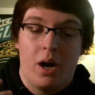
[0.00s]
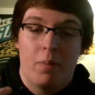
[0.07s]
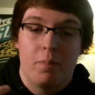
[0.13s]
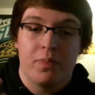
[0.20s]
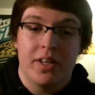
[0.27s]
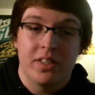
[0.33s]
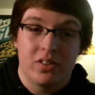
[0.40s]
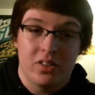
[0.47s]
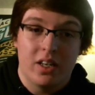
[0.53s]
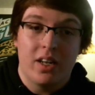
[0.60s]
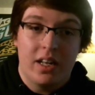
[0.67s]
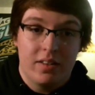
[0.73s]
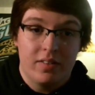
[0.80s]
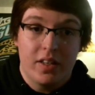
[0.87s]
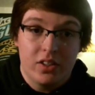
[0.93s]
is
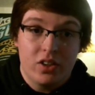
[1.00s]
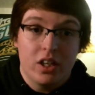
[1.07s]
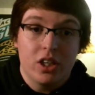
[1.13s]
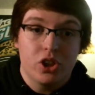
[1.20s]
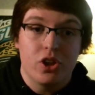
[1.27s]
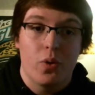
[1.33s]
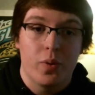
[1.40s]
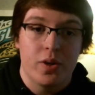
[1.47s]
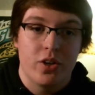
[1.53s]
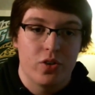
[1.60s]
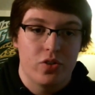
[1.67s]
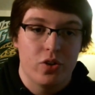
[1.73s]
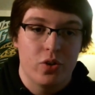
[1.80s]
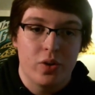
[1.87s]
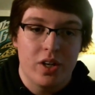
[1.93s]
gonna show in year
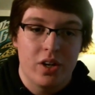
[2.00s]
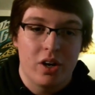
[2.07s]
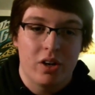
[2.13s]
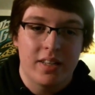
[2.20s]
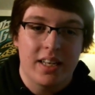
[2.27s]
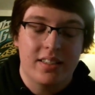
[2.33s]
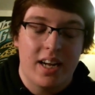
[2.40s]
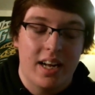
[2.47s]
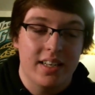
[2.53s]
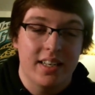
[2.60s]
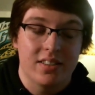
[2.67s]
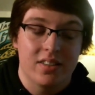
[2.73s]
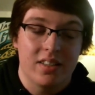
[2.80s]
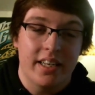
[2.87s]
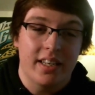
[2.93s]
2. You know, that kind of
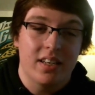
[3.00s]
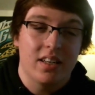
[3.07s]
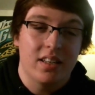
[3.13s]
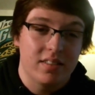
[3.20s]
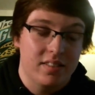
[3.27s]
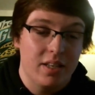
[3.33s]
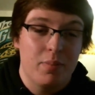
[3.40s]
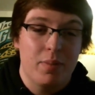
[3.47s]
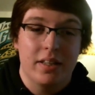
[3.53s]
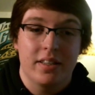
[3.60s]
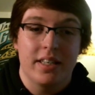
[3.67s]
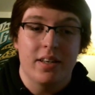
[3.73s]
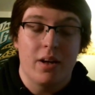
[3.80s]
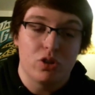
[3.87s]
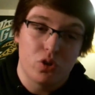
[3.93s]
is a
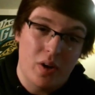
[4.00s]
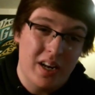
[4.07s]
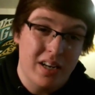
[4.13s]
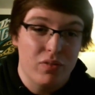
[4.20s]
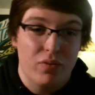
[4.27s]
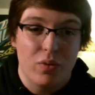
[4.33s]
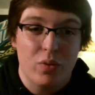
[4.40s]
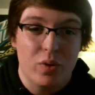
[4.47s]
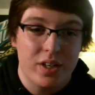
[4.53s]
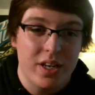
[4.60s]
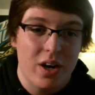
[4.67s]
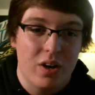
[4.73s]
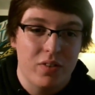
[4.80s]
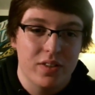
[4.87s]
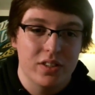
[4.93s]
seemingly trend for
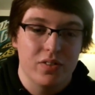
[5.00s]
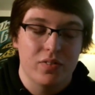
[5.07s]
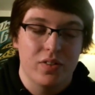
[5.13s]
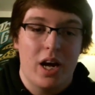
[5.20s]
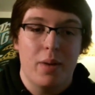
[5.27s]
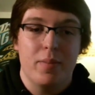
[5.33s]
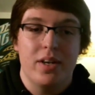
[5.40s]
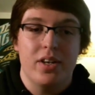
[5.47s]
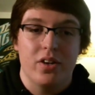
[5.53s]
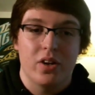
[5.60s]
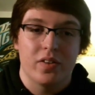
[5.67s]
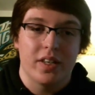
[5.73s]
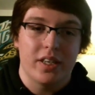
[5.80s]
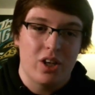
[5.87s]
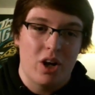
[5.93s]
rookie offensive linemen. You
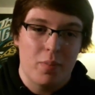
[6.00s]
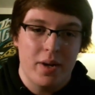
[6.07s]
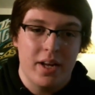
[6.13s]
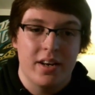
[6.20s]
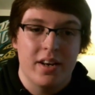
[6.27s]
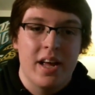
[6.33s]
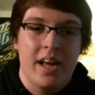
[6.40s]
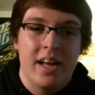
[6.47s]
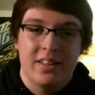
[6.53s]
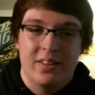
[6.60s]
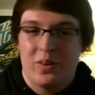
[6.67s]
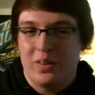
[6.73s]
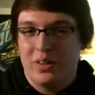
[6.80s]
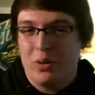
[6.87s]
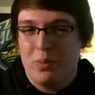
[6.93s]
know, they come in,
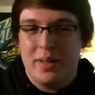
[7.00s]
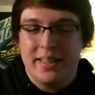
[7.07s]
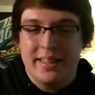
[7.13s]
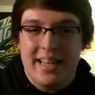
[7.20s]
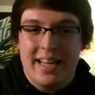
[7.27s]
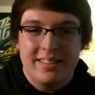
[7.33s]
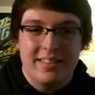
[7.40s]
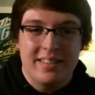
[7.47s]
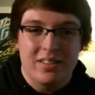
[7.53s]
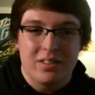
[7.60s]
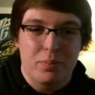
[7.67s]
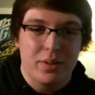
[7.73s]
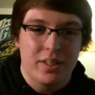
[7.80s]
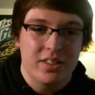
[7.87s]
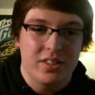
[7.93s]
they're a little bit less
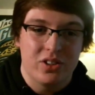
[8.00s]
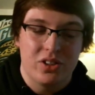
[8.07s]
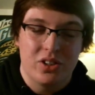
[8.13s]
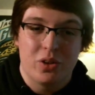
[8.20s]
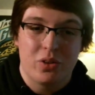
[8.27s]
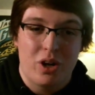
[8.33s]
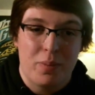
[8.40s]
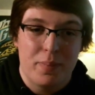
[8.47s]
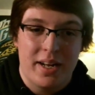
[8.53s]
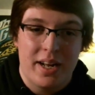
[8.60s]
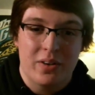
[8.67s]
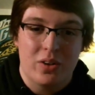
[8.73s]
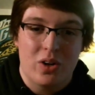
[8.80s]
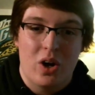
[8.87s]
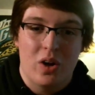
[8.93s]
disciplined because, you know, coming
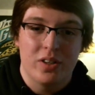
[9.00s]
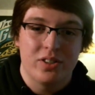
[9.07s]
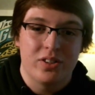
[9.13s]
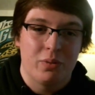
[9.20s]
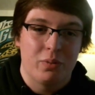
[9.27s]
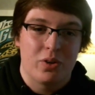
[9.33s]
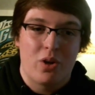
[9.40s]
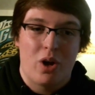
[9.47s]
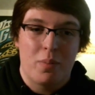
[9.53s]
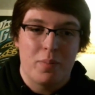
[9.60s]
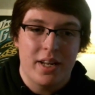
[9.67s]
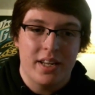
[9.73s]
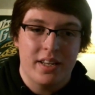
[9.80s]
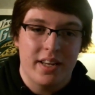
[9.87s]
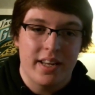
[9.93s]
out of college they would
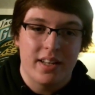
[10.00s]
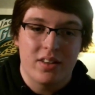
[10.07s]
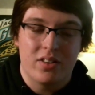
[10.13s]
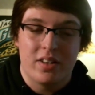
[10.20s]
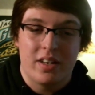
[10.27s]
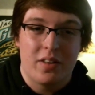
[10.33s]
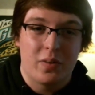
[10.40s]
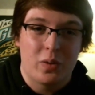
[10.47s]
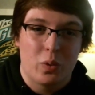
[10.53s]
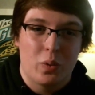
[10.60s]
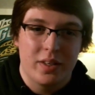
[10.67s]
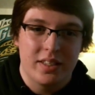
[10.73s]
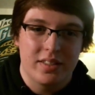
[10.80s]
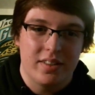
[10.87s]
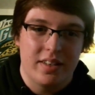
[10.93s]
dominate kids, and now they're
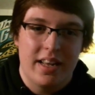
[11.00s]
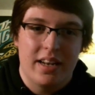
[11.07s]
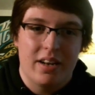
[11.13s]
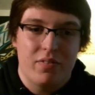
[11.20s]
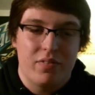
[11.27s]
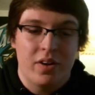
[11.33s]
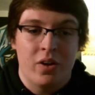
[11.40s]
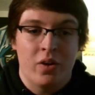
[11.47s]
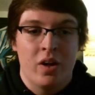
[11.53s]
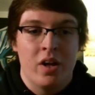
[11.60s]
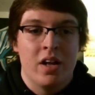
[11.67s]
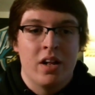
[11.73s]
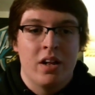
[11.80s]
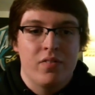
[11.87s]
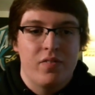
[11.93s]
going into the NFL
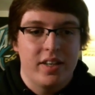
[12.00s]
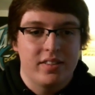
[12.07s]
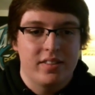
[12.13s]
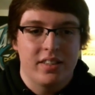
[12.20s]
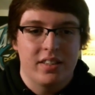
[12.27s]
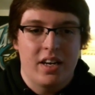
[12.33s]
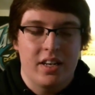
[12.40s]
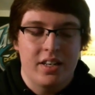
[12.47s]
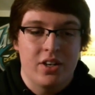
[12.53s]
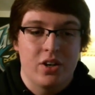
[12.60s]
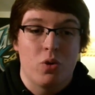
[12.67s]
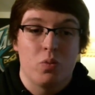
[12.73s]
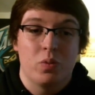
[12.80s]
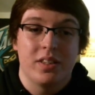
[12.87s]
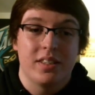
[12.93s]
facing, you
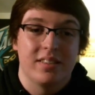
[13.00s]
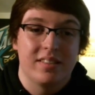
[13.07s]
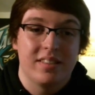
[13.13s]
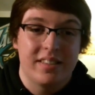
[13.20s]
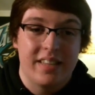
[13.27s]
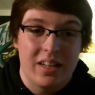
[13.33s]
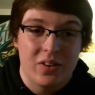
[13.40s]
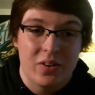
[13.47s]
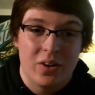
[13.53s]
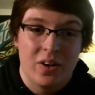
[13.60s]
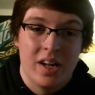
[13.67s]
know, really stellar